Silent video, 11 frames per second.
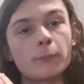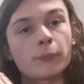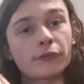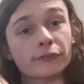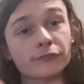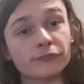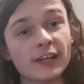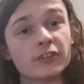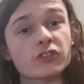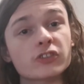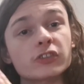
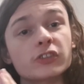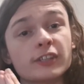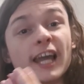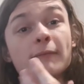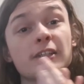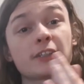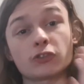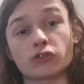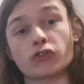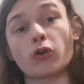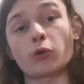professional gaming
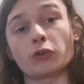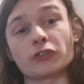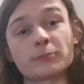controllers,